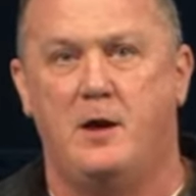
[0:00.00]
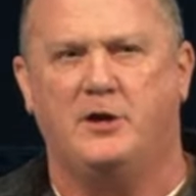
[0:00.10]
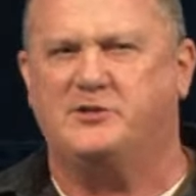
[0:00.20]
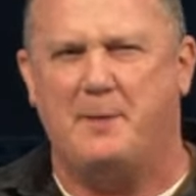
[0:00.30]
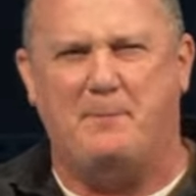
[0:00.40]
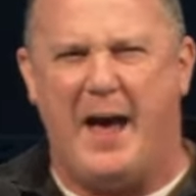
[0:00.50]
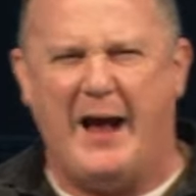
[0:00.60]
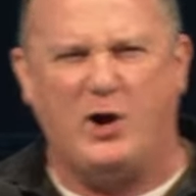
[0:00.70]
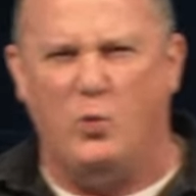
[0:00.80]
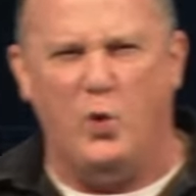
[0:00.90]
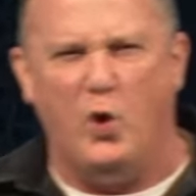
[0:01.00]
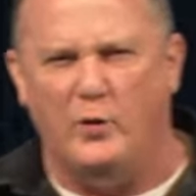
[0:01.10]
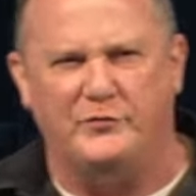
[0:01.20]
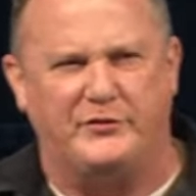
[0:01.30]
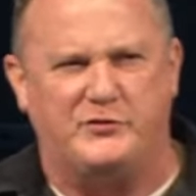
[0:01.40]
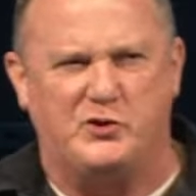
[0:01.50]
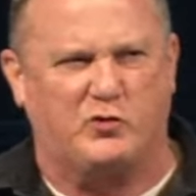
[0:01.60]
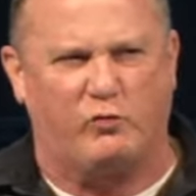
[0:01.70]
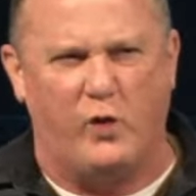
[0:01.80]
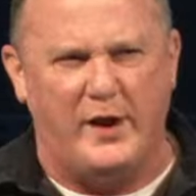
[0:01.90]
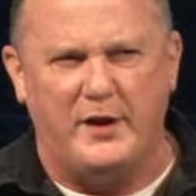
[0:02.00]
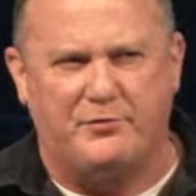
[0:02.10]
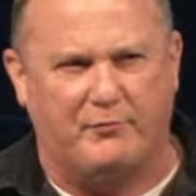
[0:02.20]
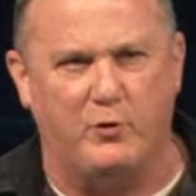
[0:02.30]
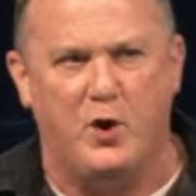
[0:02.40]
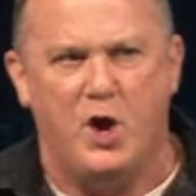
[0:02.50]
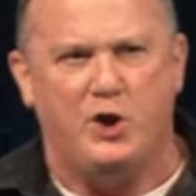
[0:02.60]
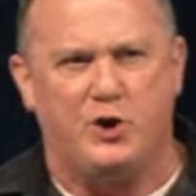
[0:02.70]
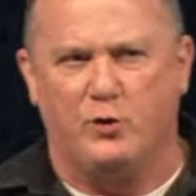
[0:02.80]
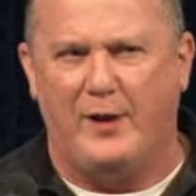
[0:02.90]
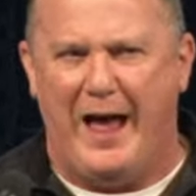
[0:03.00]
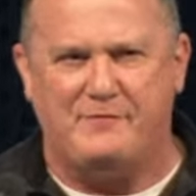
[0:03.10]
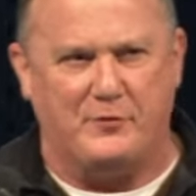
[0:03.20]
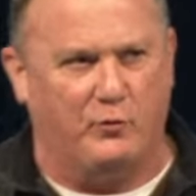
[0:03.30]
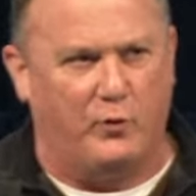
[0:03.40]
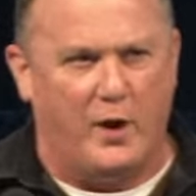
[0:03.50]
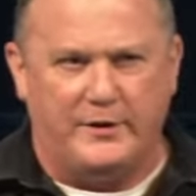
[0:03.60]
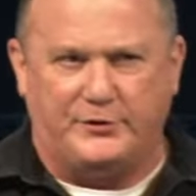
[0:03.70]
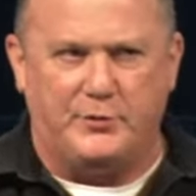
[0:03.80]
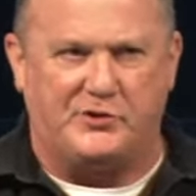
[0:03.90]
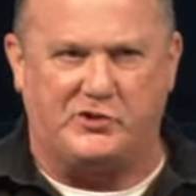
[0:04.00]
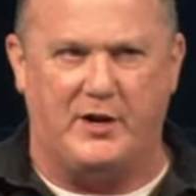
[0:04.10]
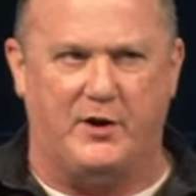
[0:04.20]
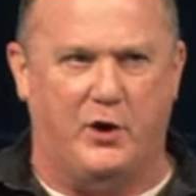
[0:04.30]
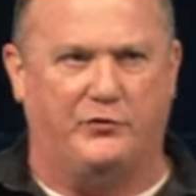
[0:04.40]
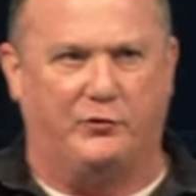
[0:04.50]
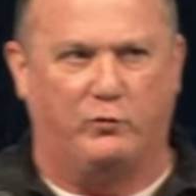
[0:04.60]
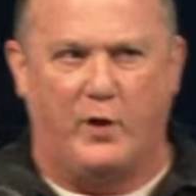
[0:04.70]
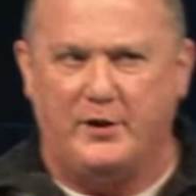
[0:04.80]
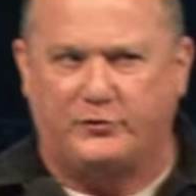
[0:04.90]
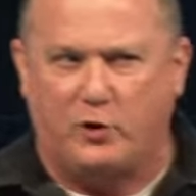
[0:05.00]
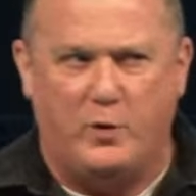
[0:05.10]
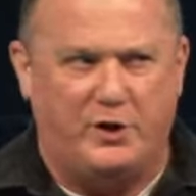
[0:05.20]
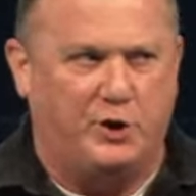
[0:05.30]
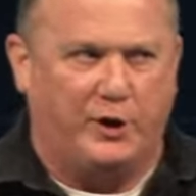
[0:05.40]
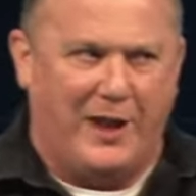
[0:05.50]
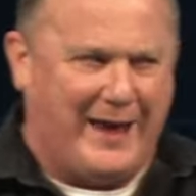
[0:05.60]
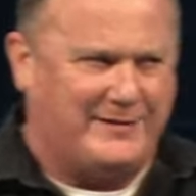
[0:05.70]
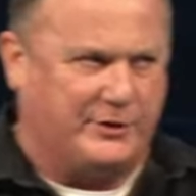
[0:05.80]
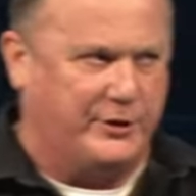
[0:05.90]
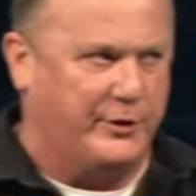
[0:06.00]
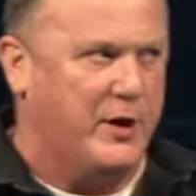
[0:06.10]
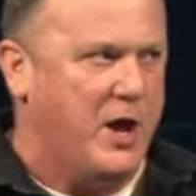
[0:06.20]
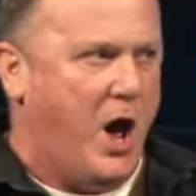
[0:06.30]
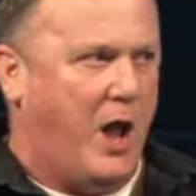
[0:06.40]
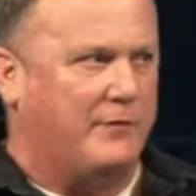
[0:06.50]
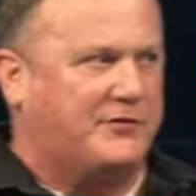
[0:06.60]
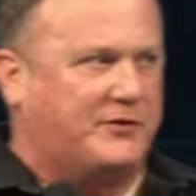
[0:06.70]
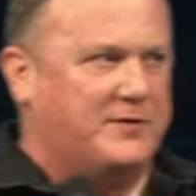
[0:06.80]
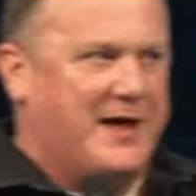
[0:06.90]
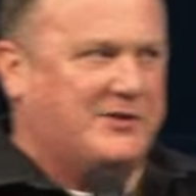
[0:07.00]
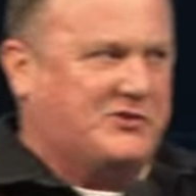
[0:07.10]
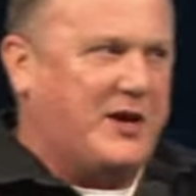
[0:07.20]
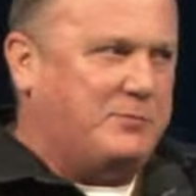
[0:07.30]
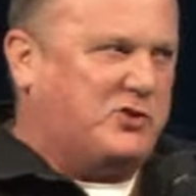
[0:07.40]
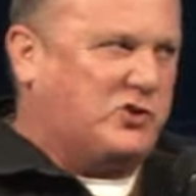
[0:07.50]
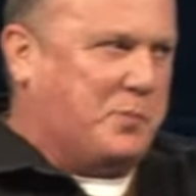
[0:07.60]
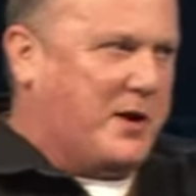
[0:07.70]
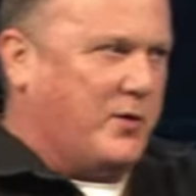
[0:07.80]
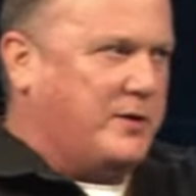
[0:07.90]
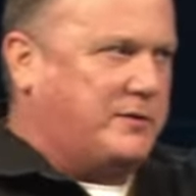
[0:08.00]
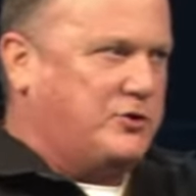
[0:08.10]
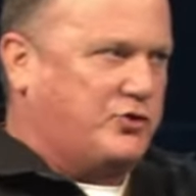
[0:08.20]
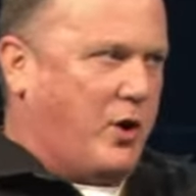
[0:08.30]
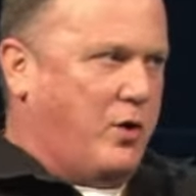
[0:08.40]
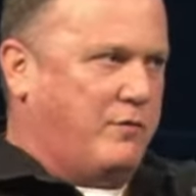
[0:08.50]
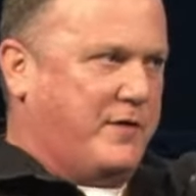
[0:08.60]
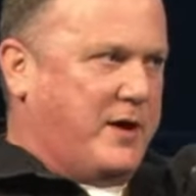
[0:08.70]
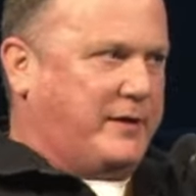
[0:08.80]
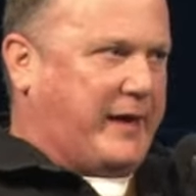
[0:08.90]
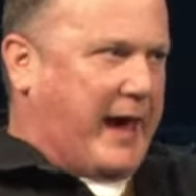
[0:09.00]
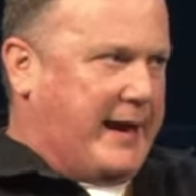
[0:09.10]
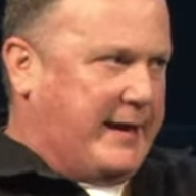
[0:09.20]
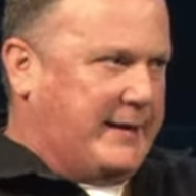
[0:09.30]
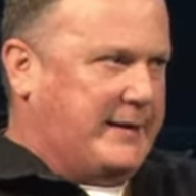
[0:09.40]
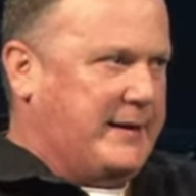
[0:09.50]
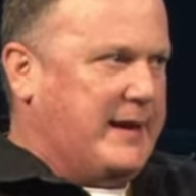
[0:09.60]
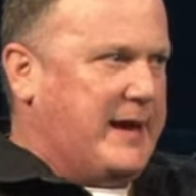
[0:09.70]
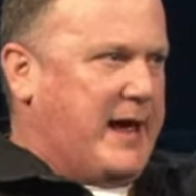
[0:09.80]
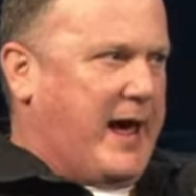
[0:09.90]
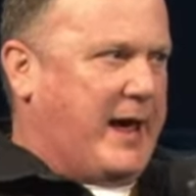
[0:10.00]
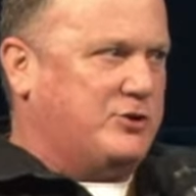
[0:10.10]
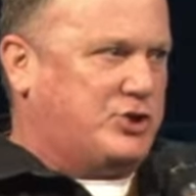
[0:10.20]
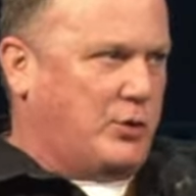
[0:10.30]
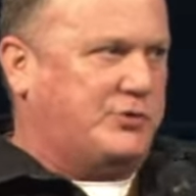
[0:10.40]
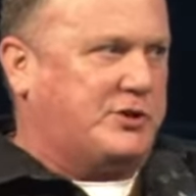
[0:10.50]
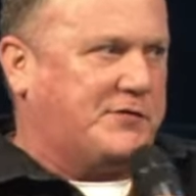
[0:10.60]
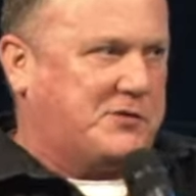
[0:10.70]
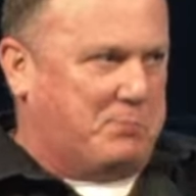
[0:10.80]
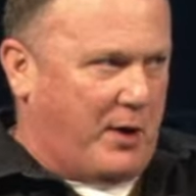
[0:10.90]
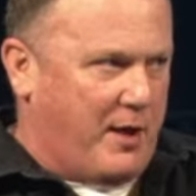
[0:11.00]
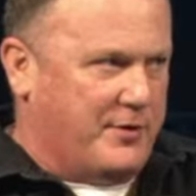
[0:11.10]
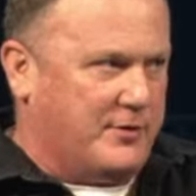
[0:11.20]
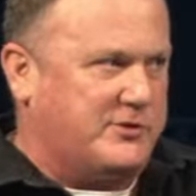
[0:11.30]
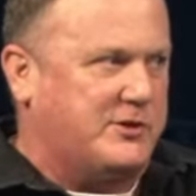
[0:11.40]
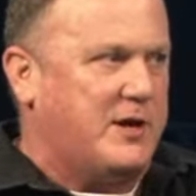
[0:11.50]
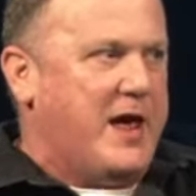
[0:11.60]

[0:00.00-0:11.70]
Because that pack of wolves is just running through your life and running through the scenarios and running through what you'd like to do. All of a sudden, that same spirit that drove Cain and Joseph's brothers